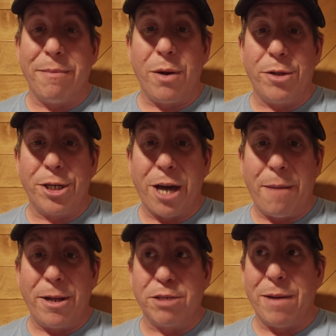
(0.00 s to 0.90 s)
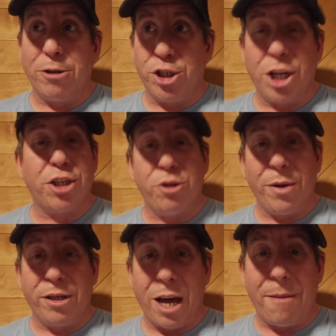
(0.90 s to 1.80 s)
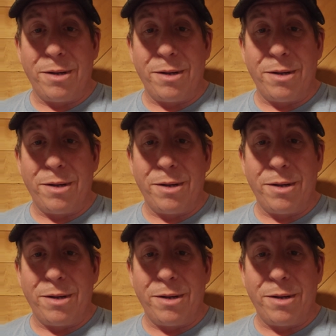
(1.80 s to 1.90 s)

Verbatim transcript: let me know in the comments about just doing